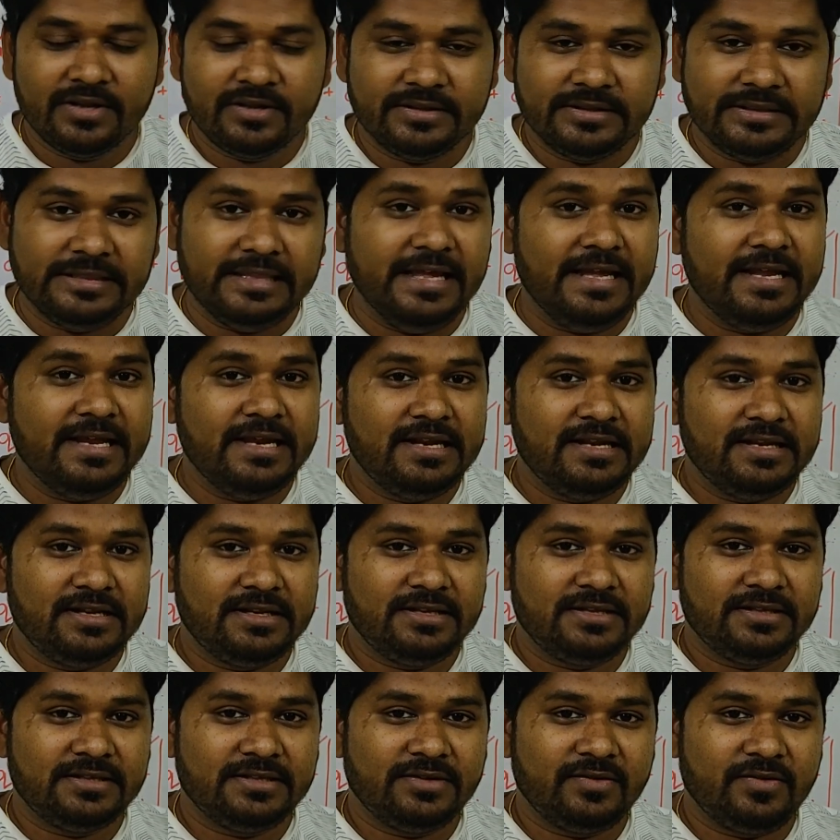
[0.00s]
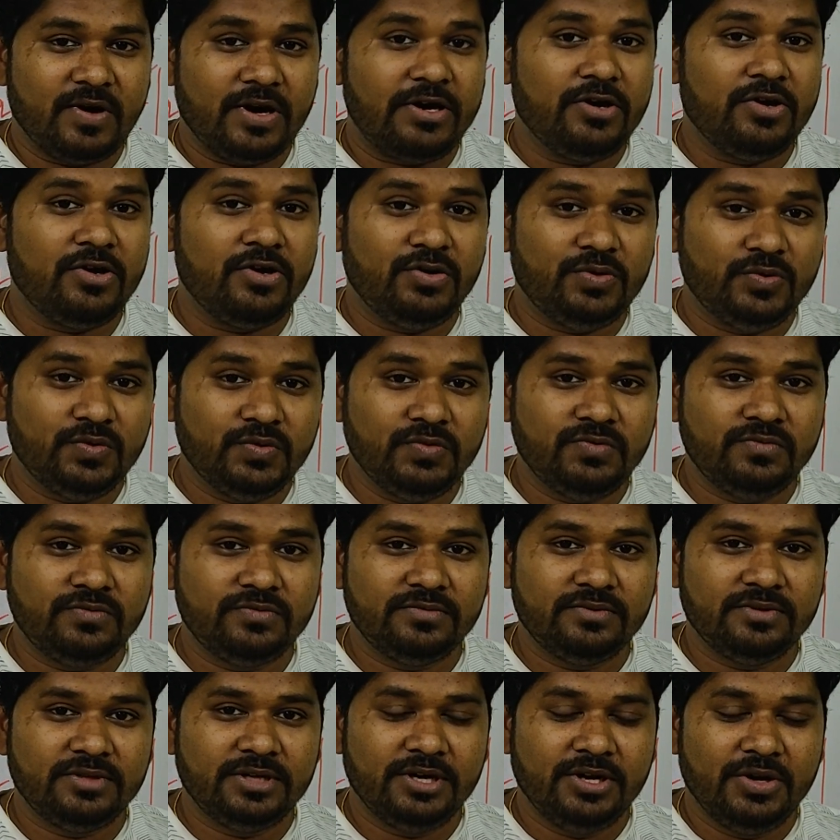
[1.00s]
then what will
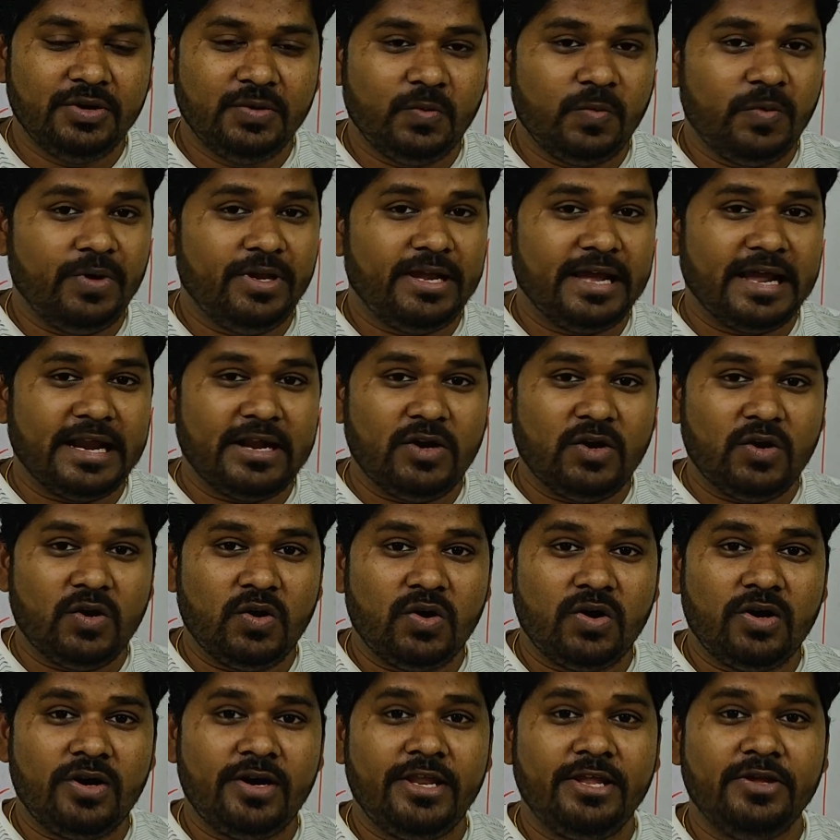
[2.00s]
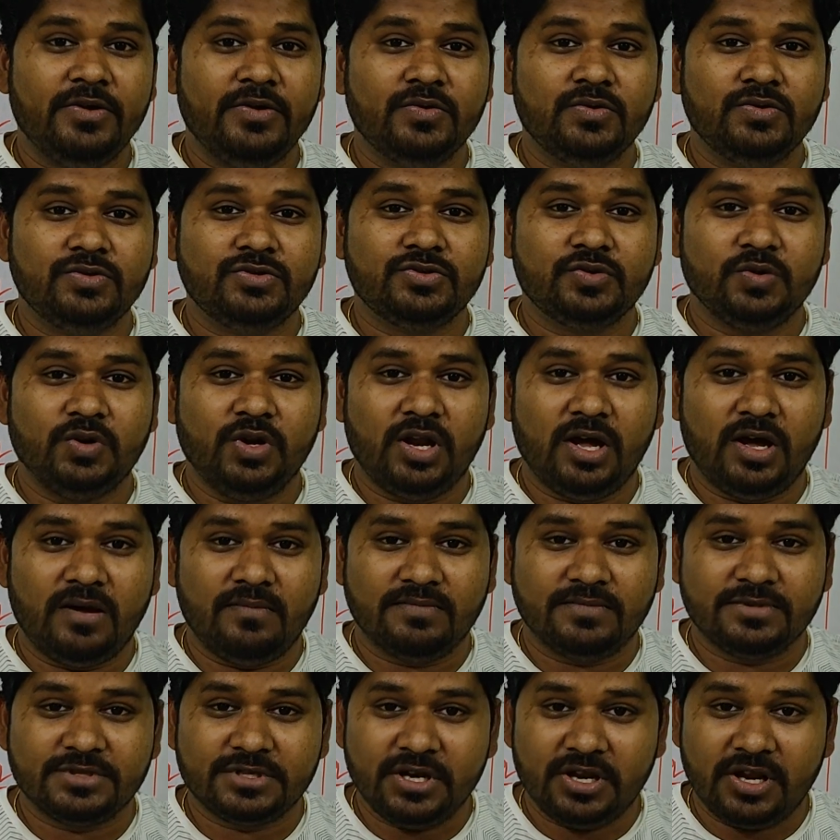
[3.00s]
do? We cannot use
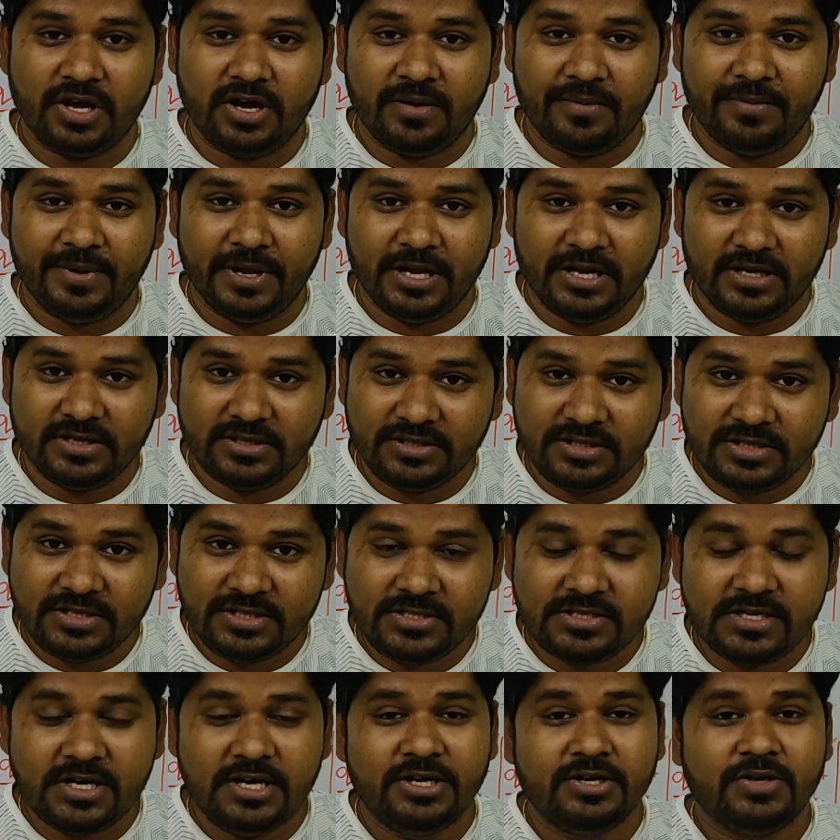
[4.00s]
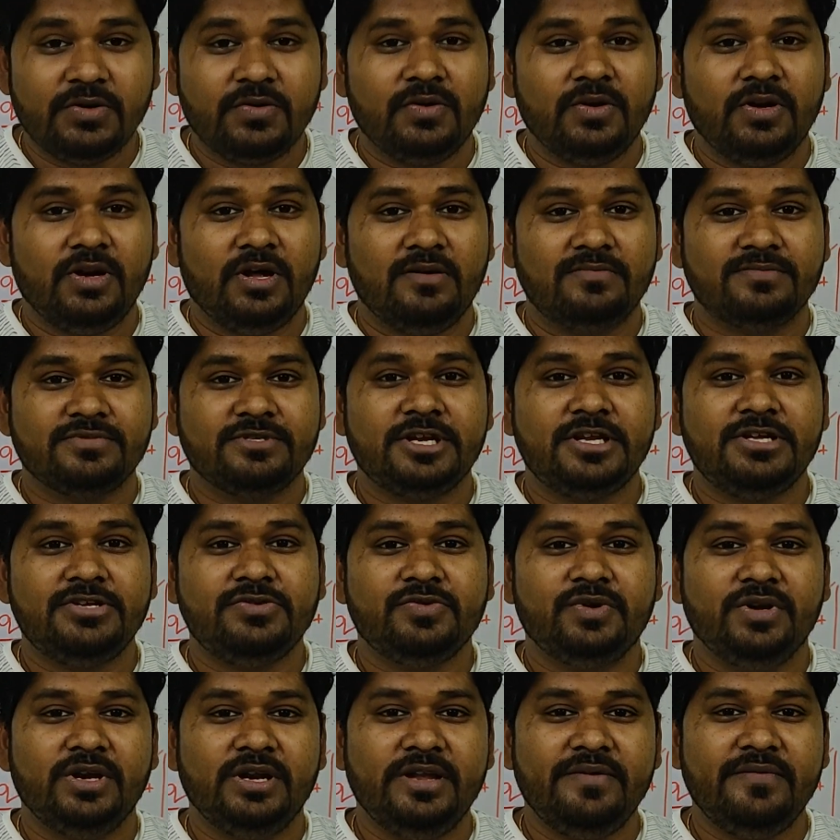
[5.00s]
Coulomb's law because Coulomb's law is
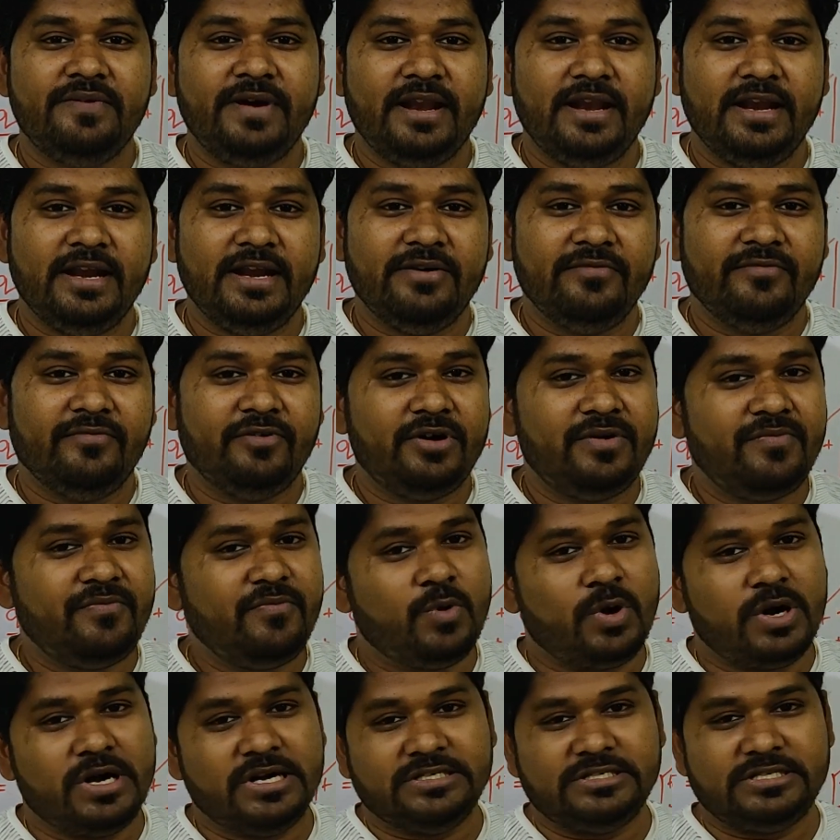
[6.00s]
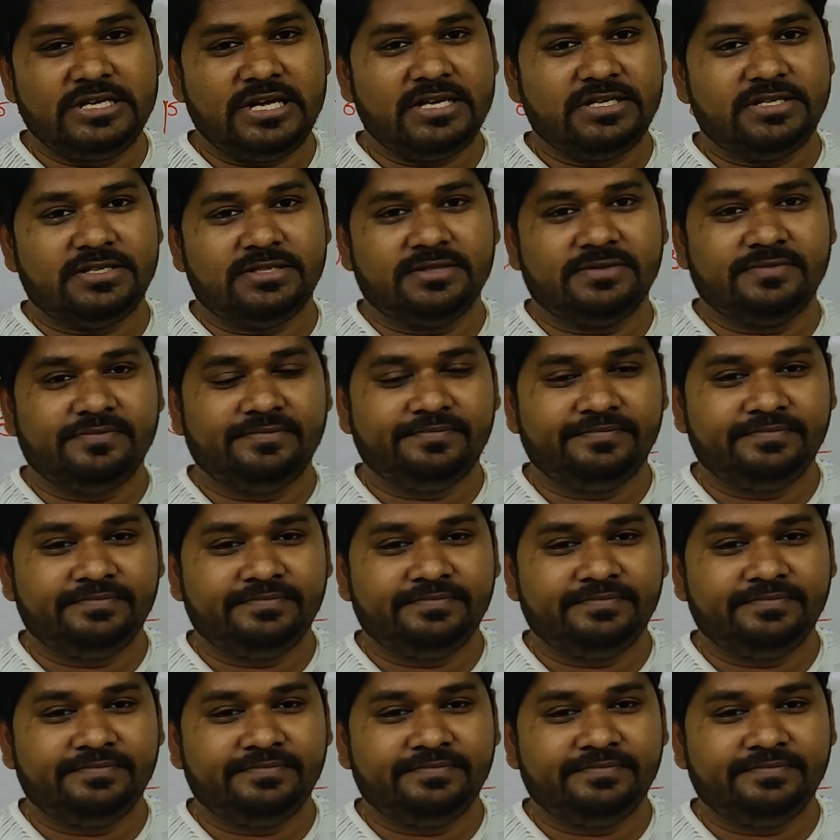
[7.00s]
only valid for point charge.